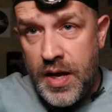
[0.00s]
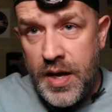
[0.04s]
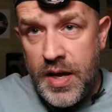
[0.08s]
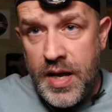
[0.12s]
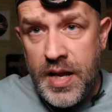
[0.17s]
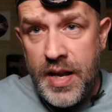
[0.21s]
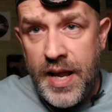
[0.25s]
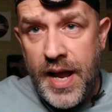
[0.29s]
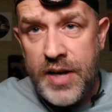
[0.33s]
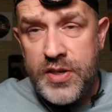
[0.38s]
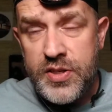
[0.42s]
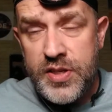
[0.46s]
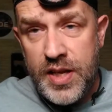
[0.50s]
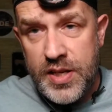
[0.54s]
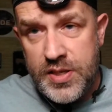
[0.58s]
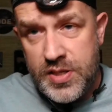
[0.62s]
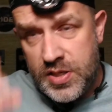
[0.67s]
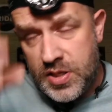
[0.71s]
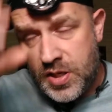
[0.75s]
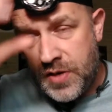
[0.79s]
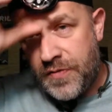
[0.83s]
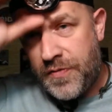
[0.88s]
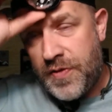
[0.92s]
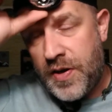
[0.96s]
It actually is
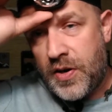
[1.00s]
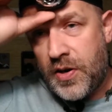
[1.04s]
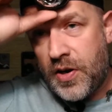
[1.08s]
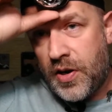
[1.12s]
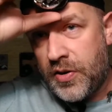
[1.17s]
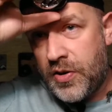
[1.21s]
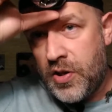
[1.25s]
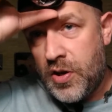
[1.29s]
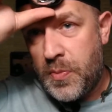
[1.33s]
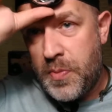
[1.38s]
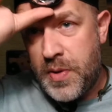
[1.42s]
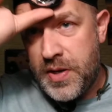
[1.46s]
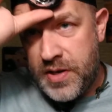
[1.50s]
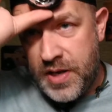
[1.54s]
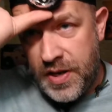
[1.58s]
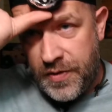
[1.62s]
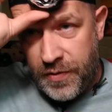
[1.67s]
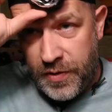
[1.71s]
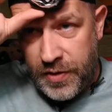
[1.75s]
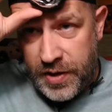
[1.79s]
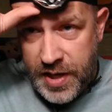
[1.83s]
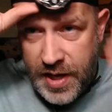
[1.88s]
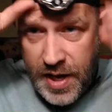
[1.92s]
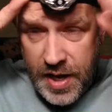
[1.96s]
configured a little bit
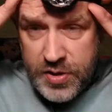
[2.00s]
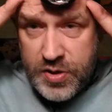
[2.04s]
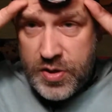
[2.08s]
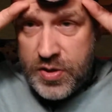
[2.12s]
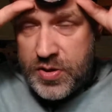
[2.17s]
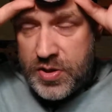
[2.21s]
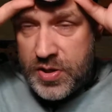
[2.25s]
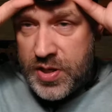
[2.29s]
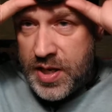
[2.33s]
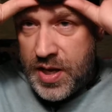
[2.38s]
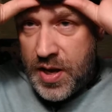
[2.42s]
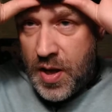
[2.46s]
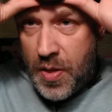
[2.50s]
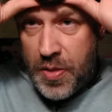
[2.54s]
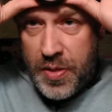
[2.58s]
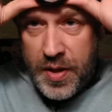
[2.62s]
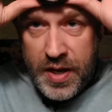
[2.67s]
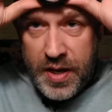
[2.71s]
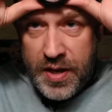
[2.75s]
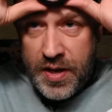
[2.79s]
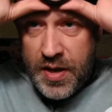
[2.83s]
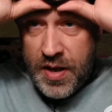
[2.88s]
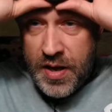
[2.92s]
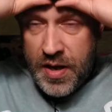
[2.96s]
differently. As you see on
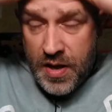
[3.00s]
the,